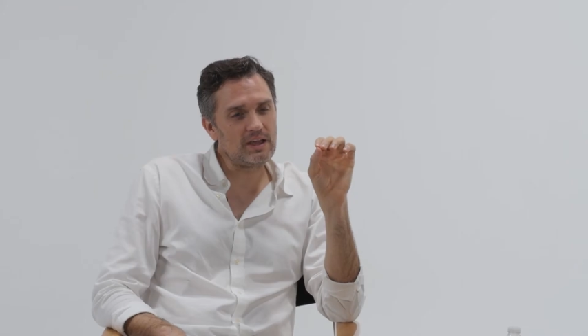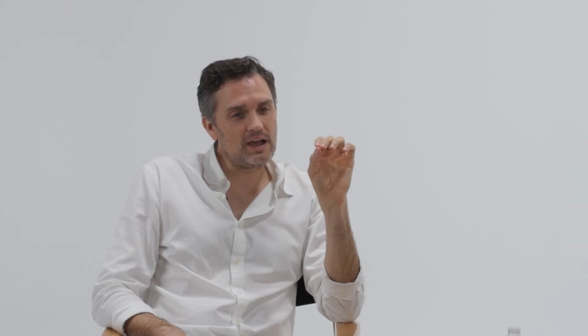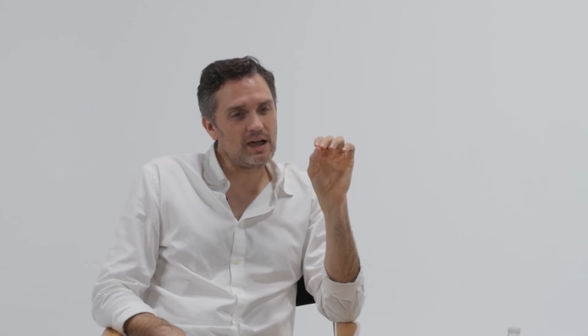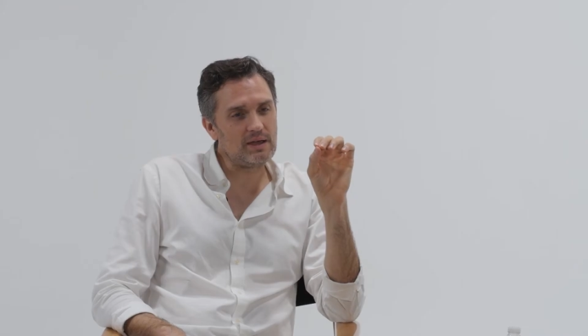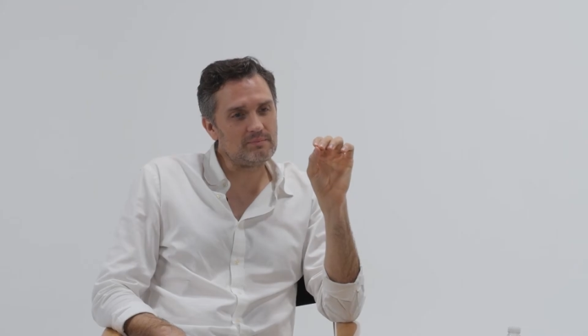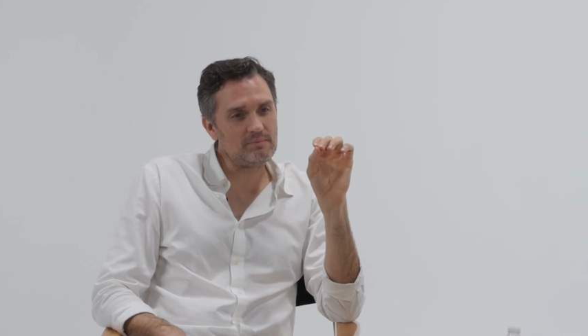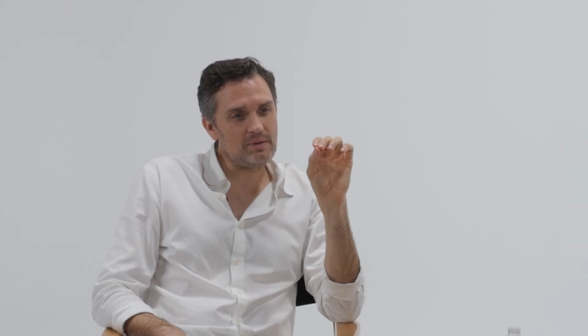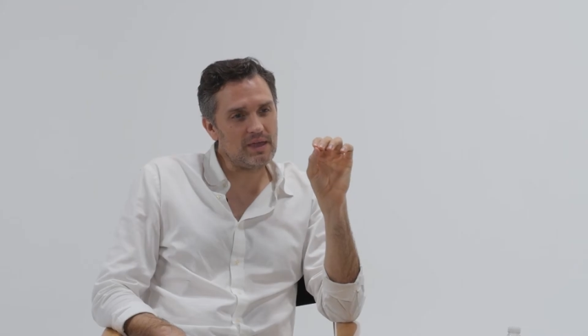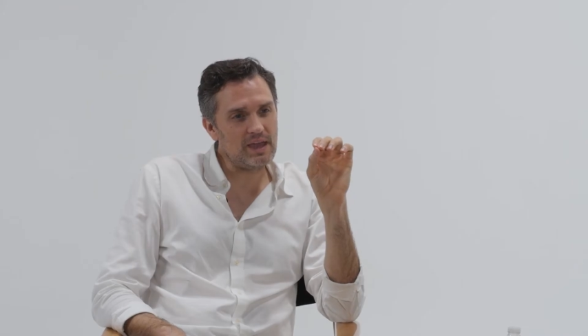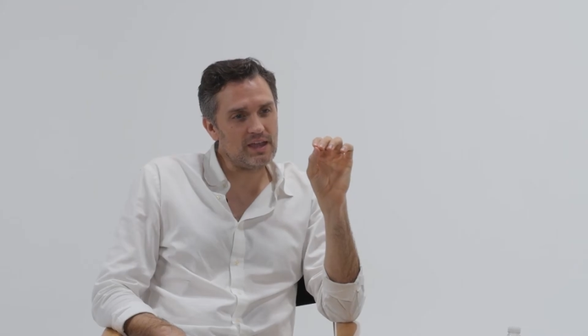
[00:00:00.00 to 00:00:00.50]

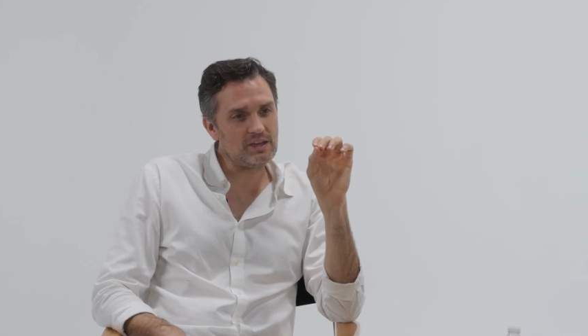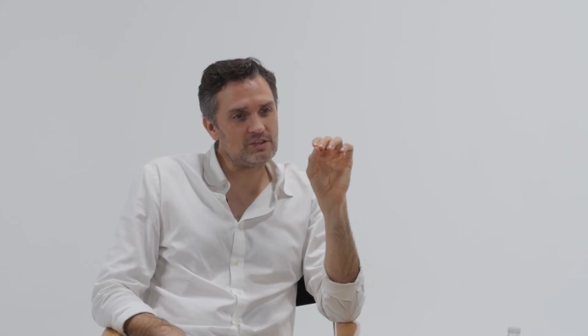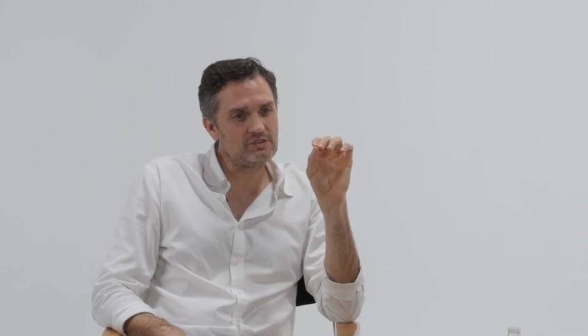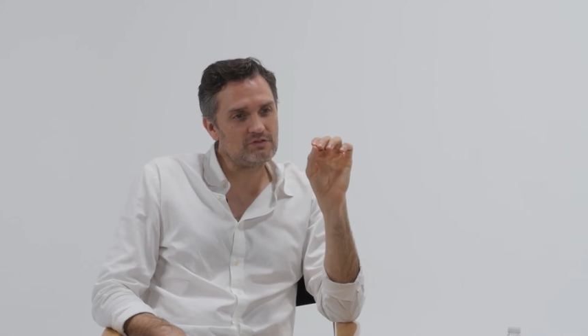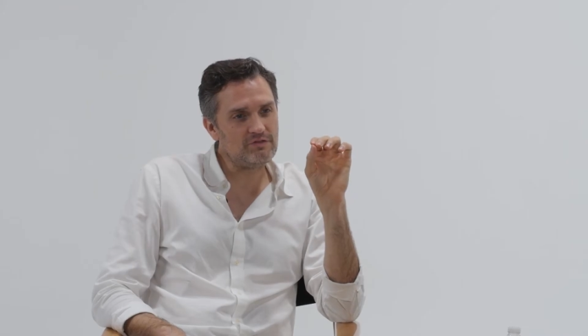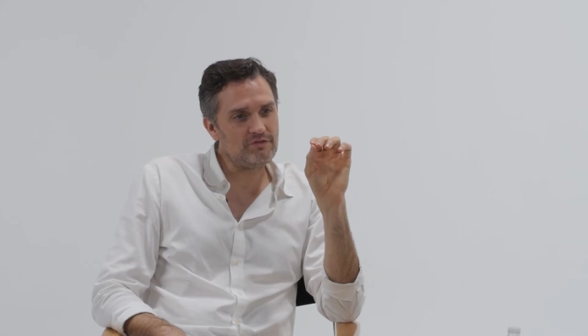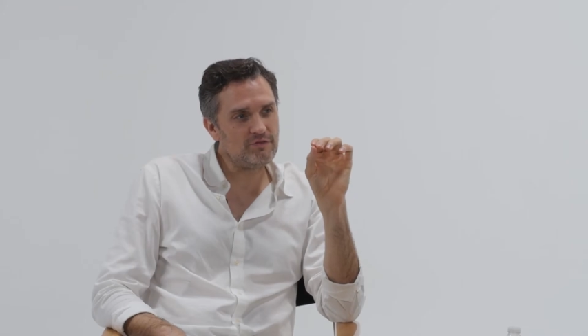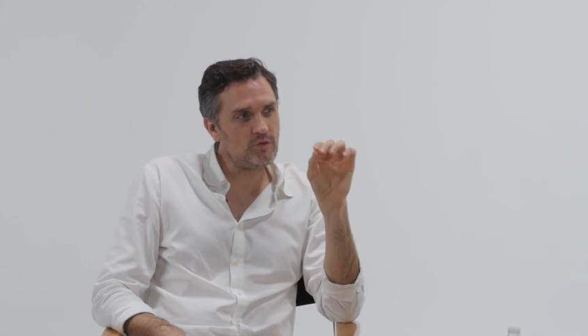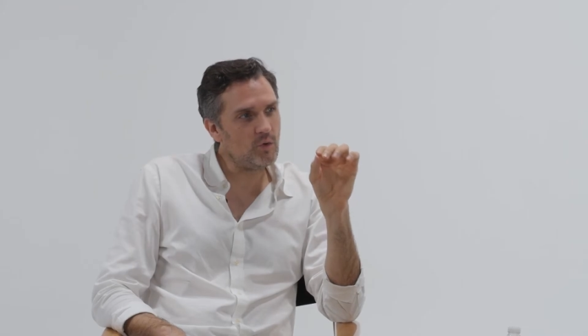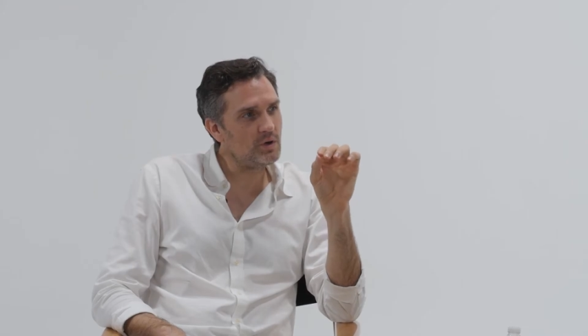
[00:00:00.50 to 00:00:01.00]
on page
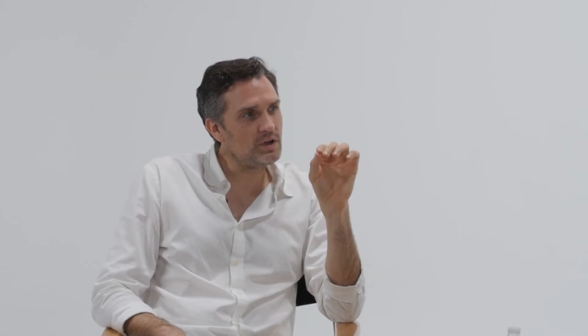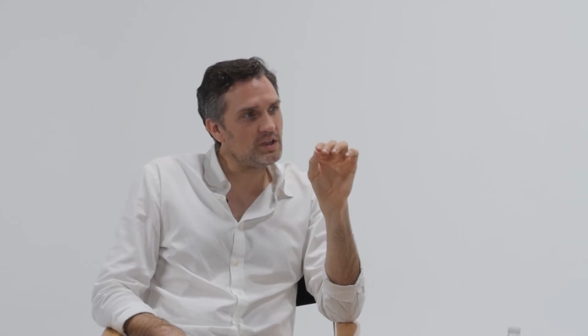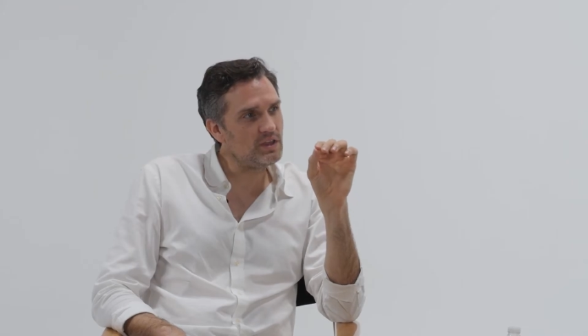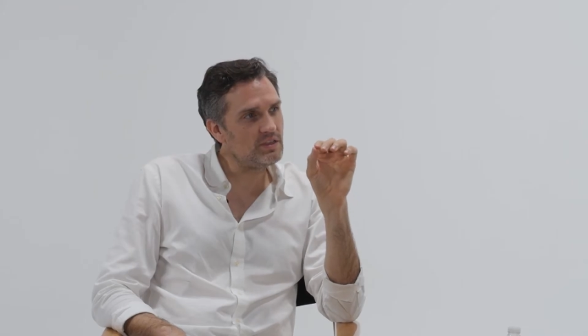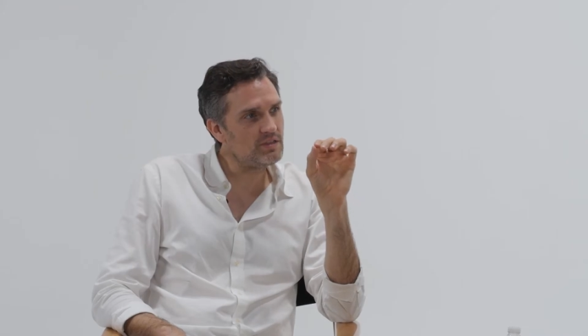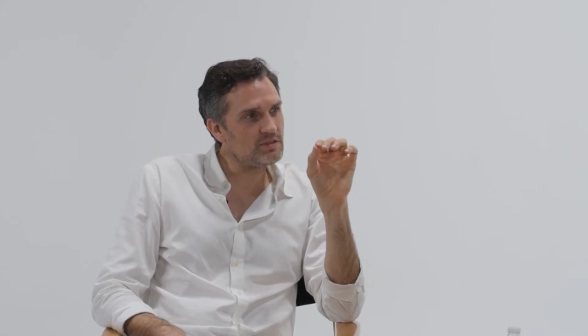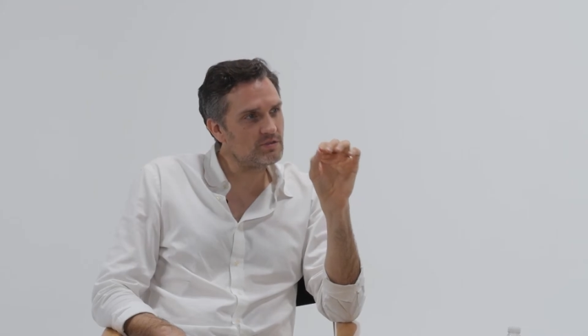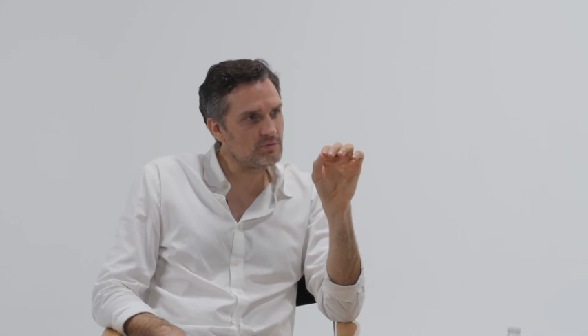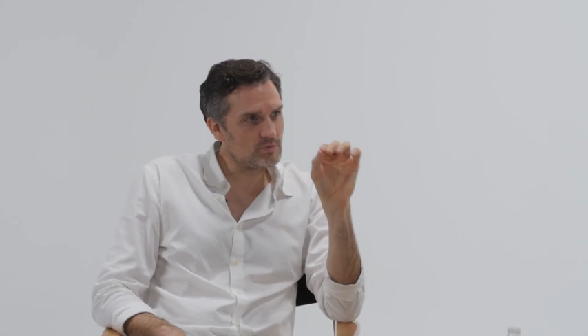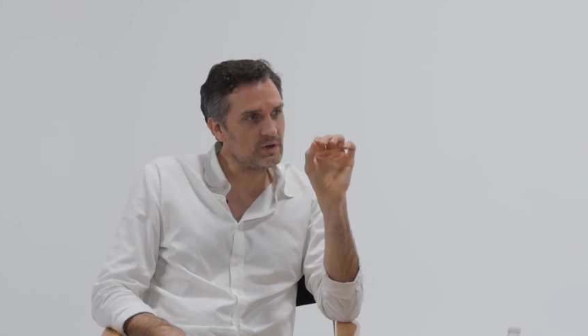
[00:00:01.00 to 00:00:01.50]

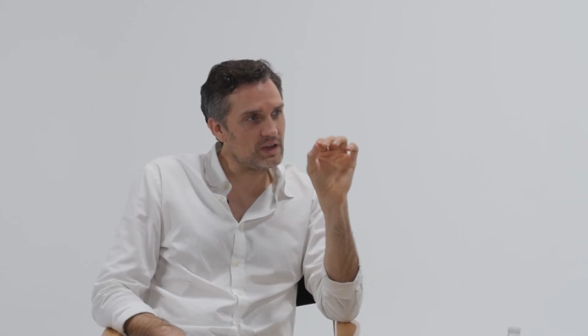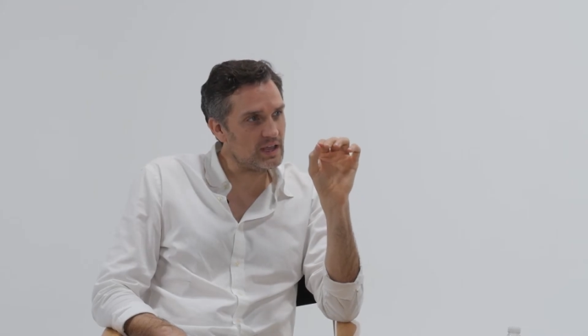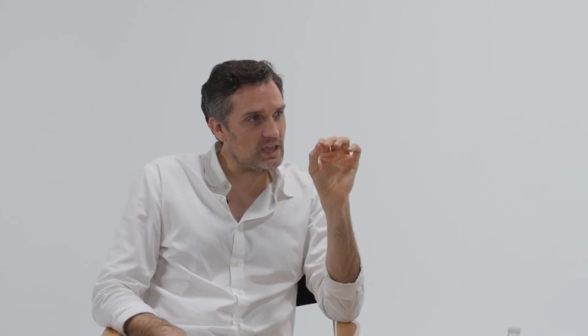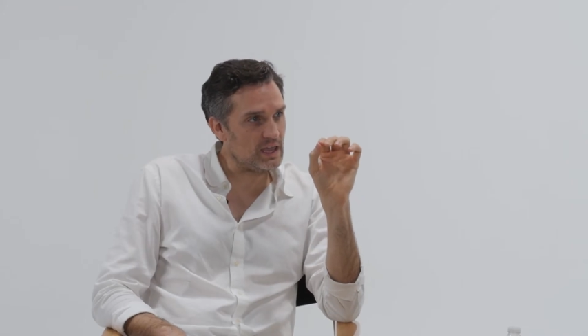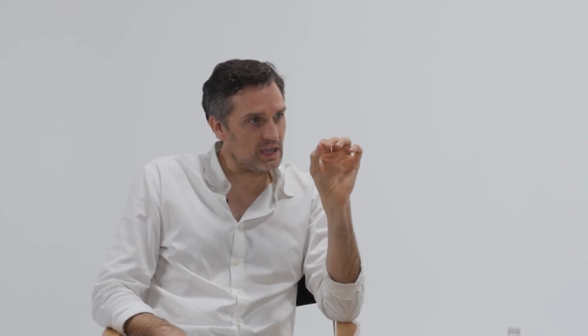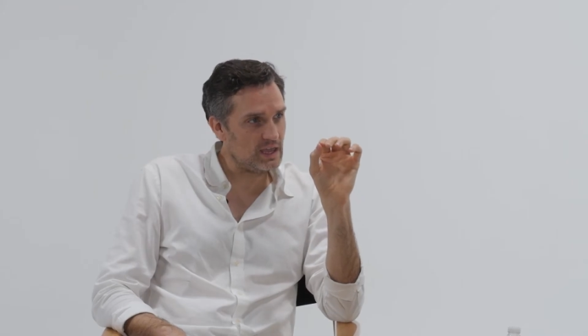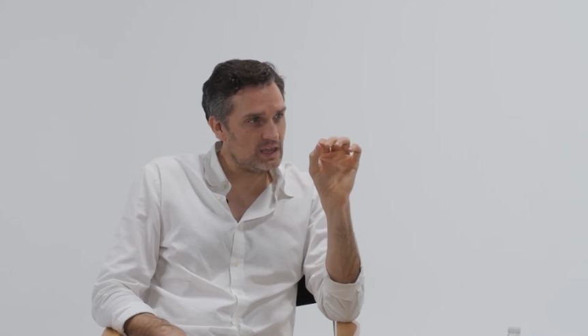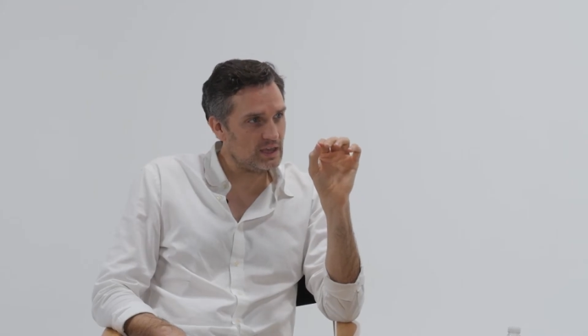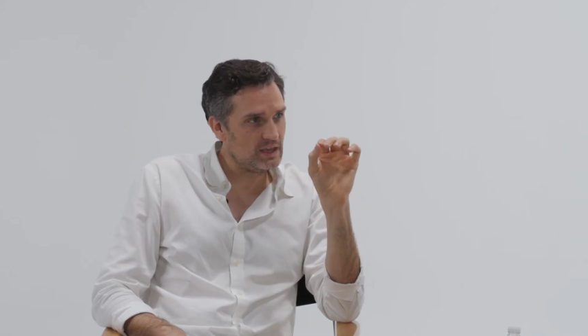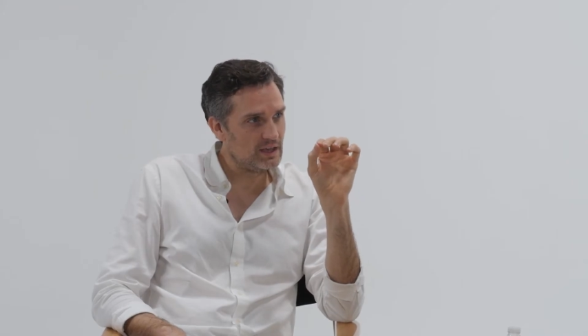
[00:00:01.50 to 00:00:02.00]

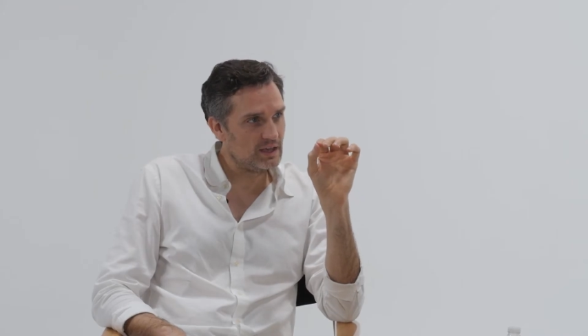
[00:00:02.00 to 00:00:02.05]
43